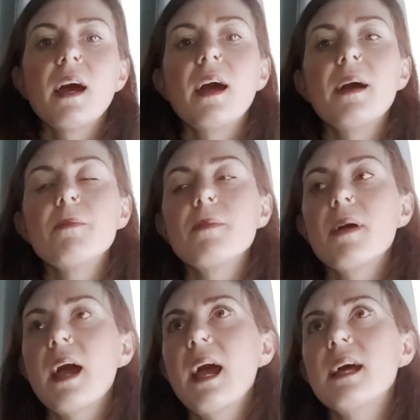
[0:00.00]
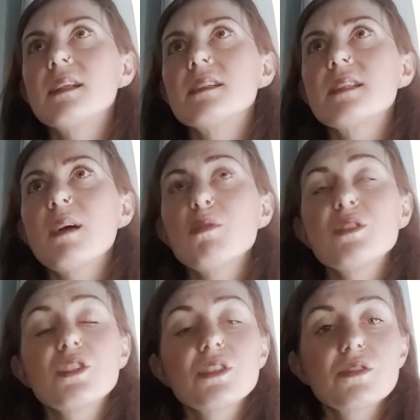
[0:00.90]
And that
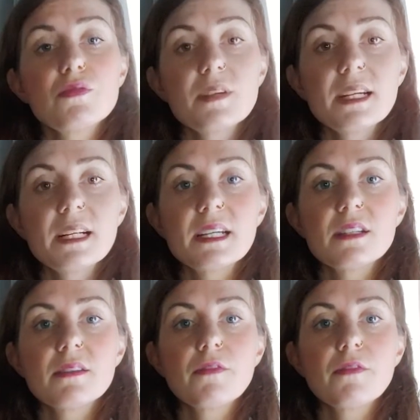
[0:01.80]
was just really